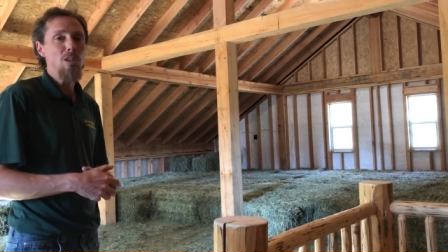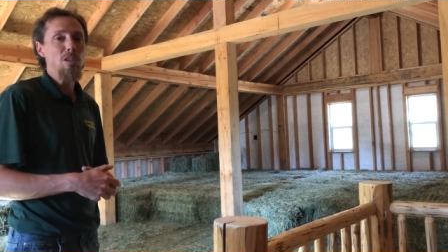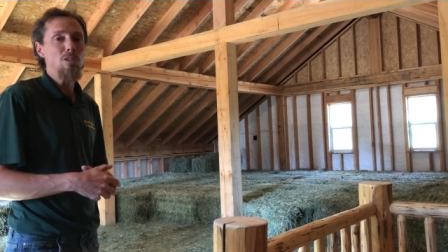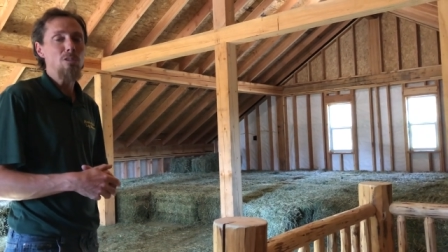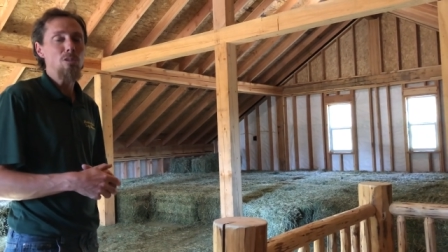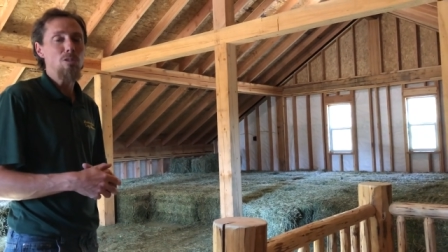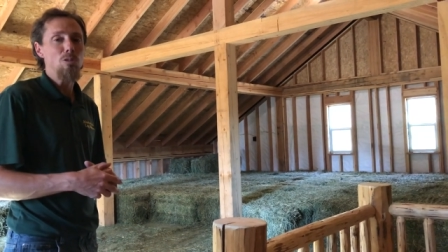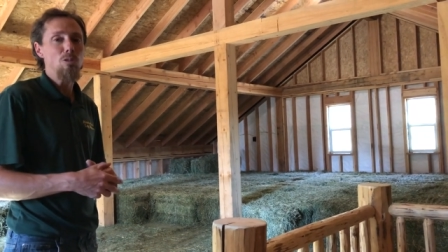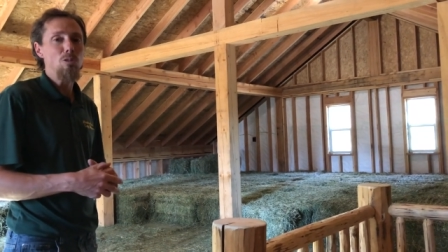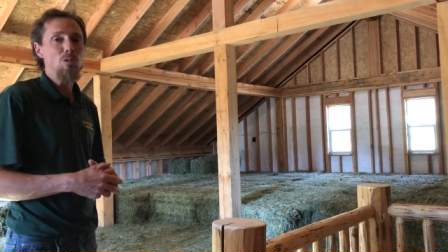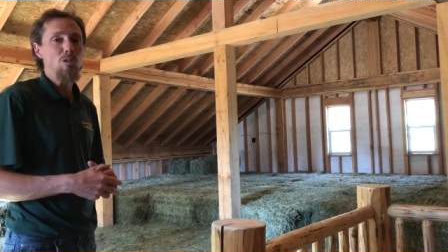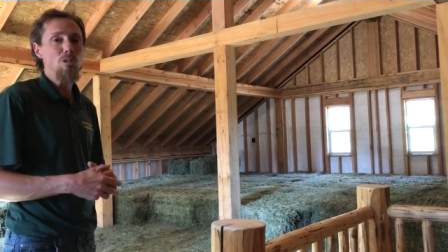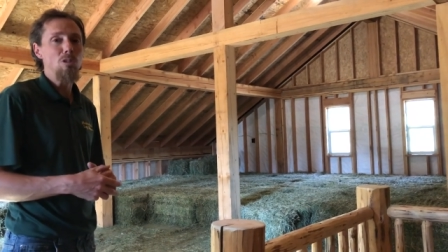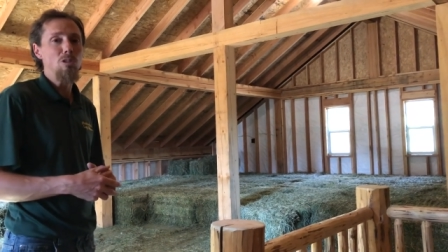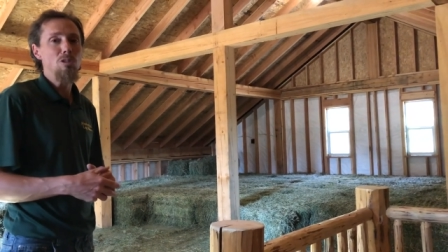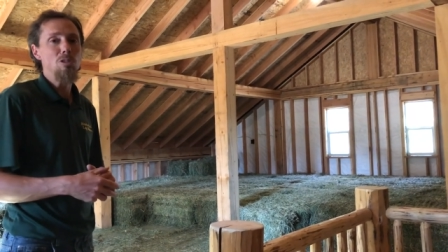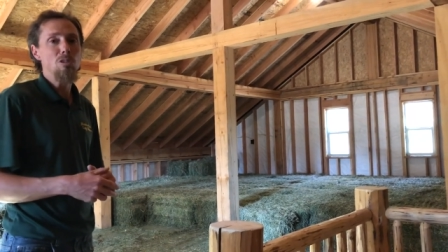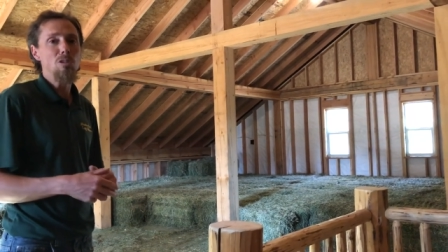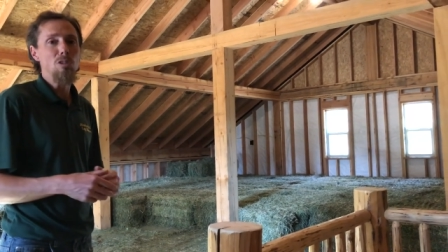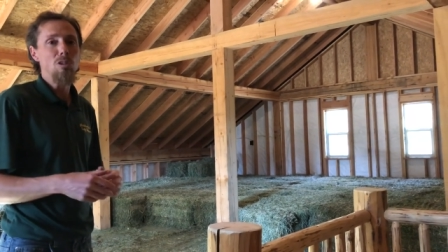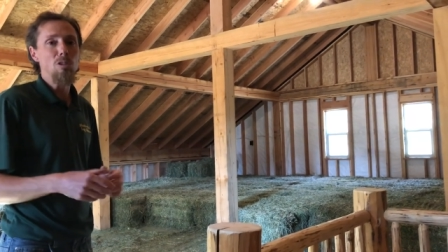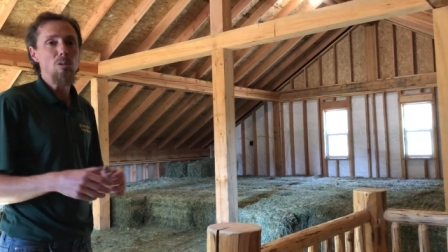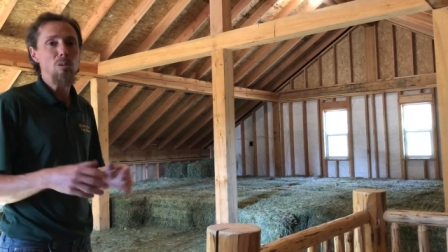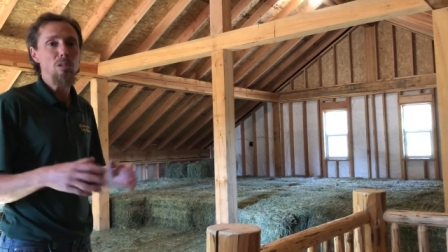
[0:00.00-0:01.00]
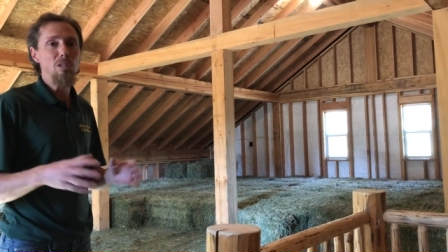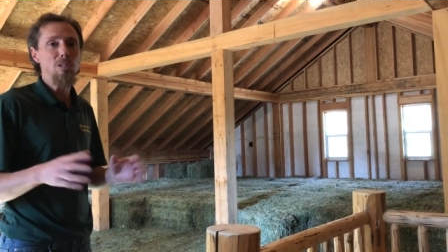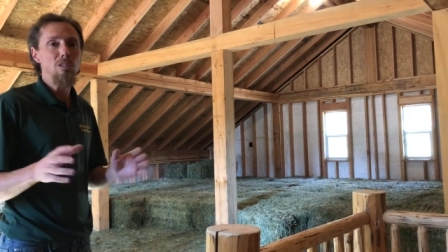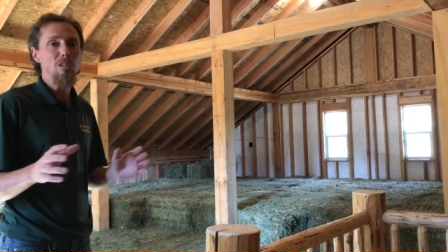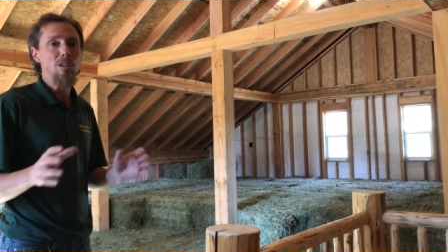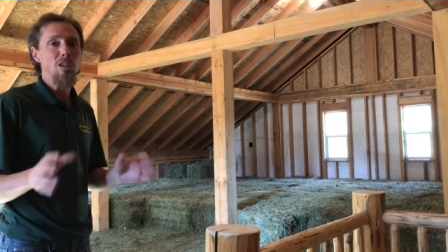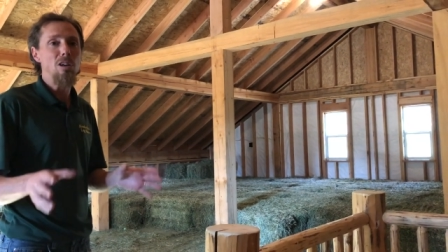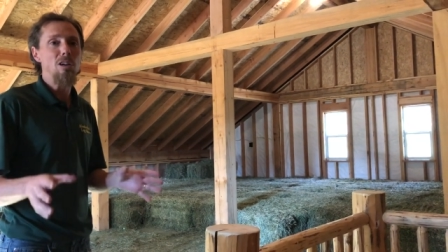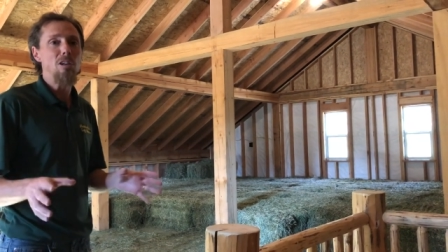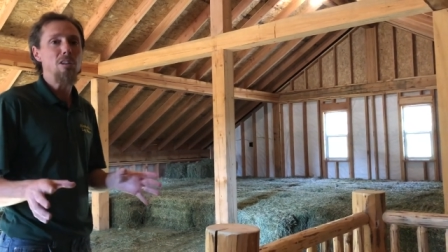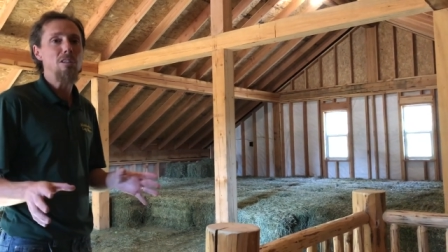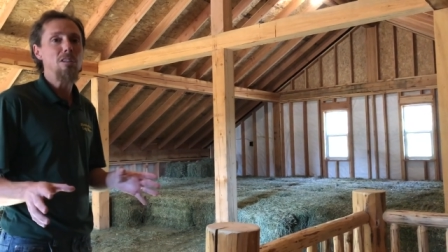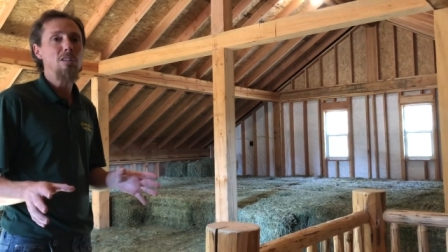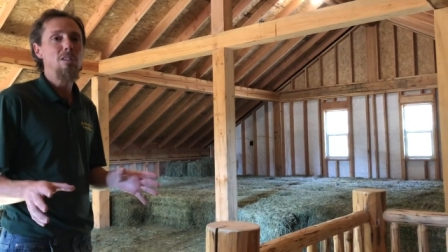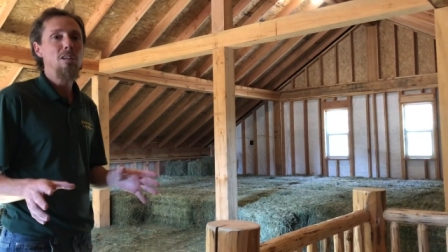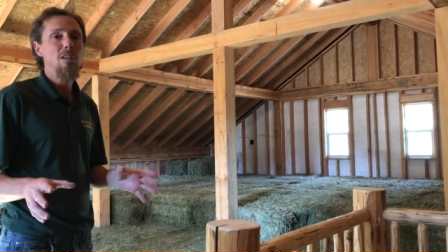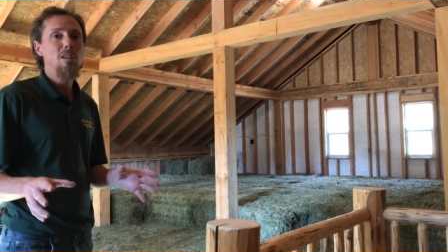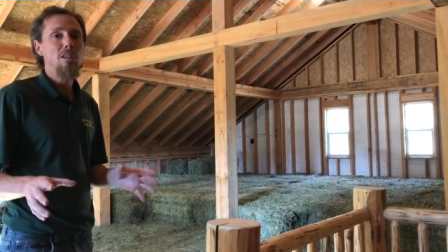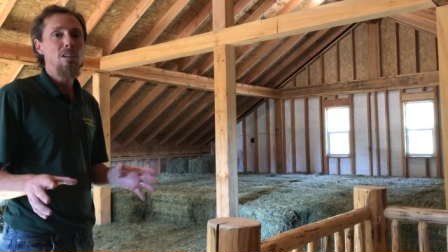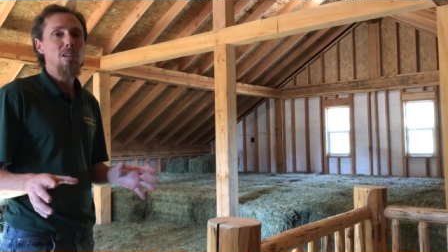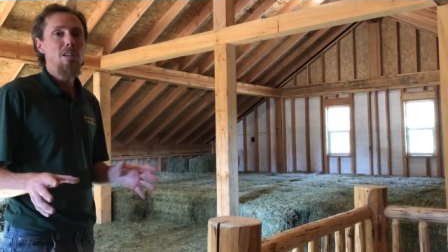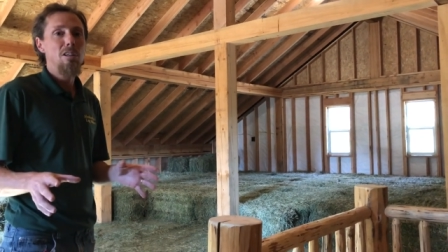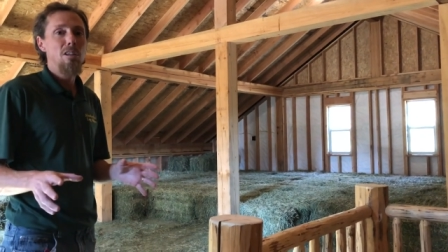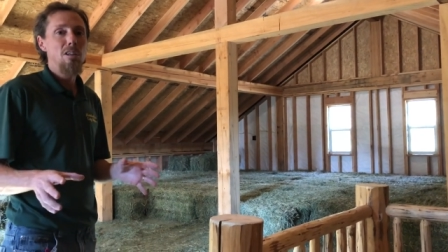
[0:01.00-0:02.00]
so two years ago we started,
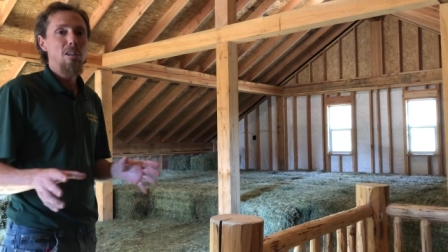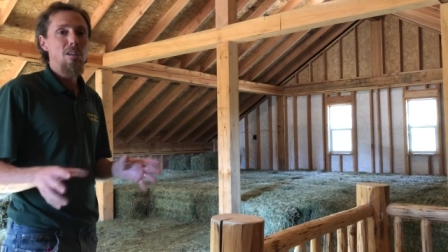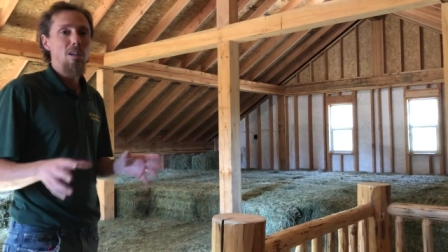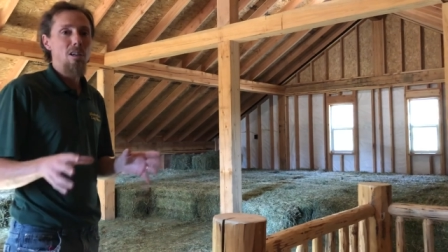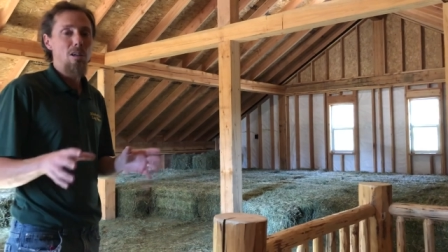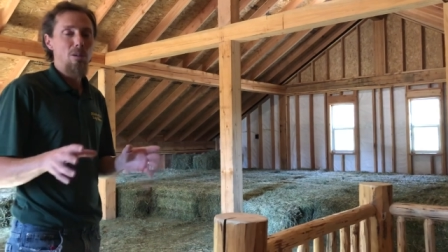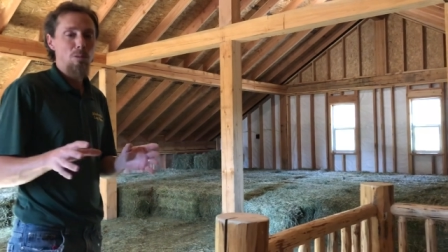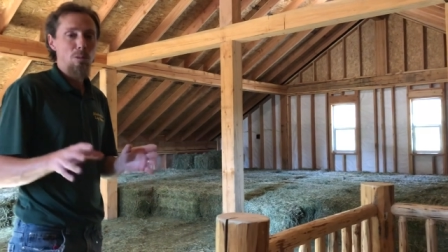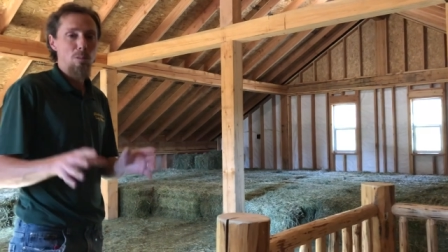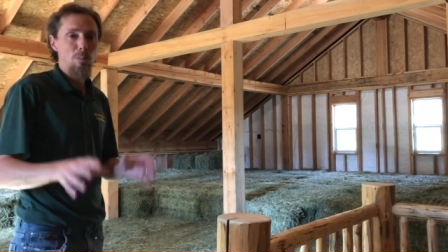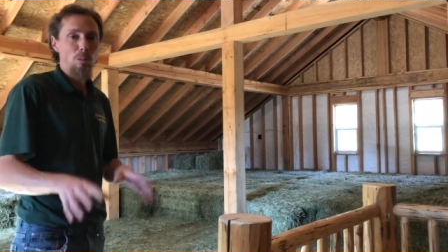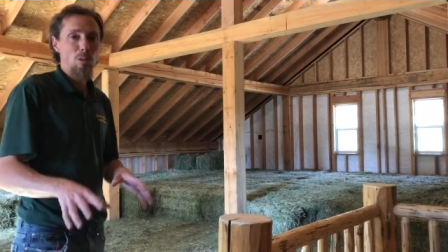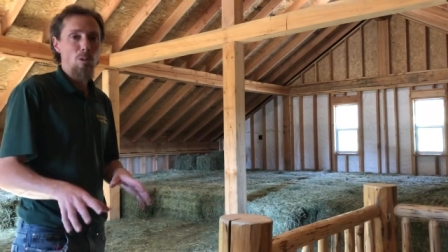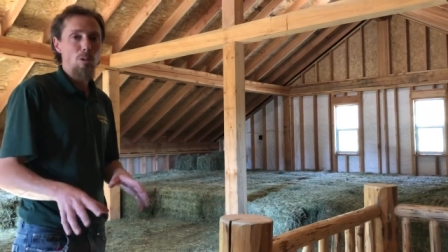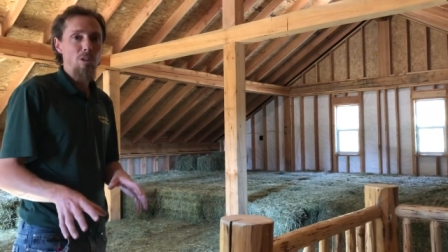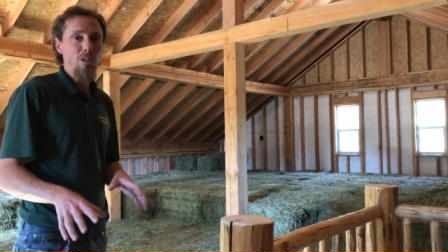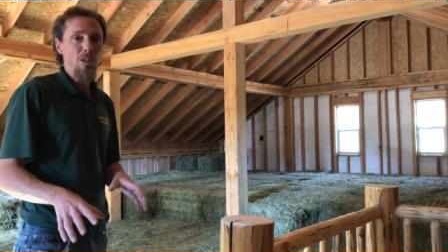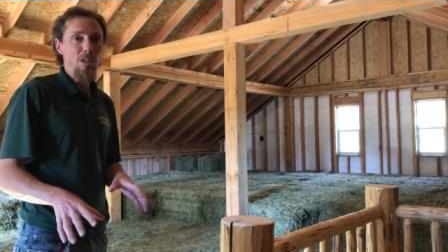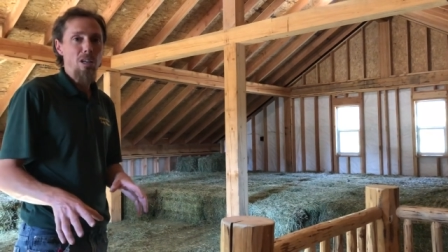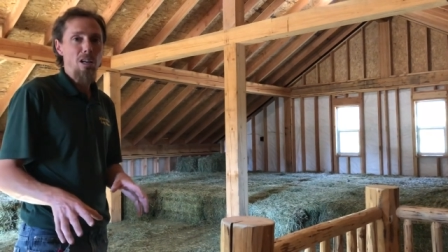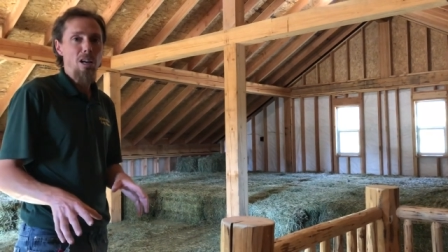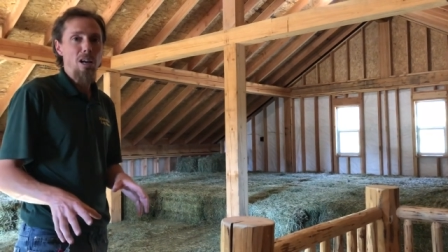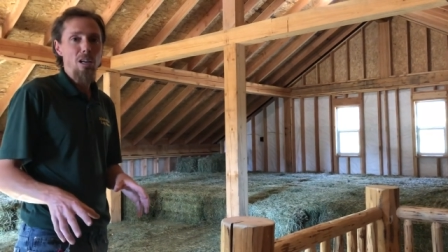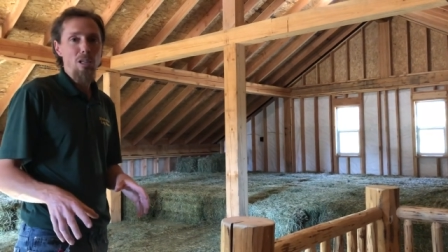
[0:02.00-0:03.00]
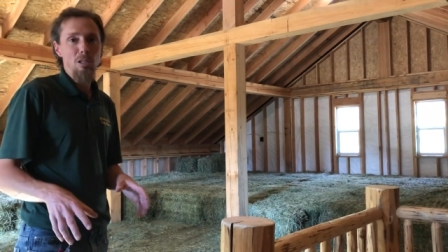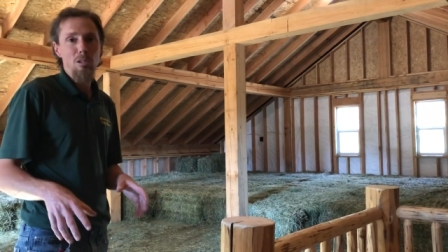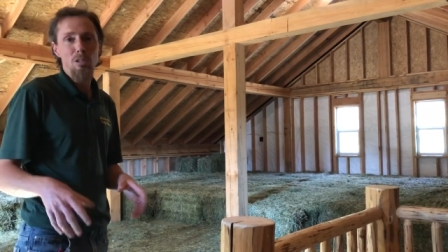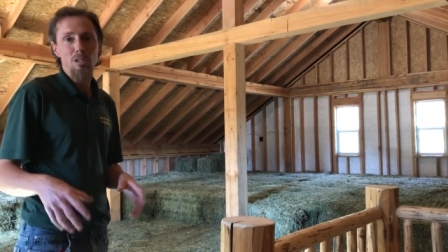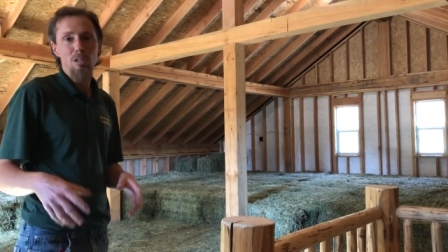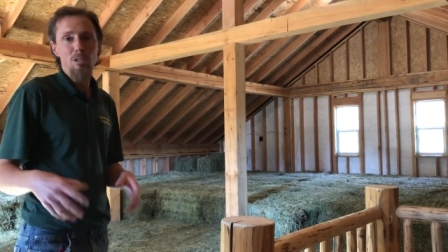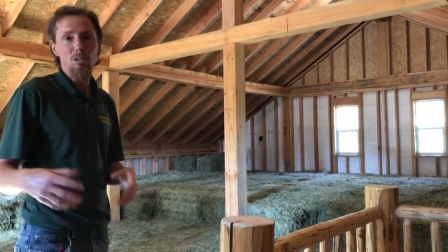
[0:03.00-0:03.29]
uh, we poured the concrete.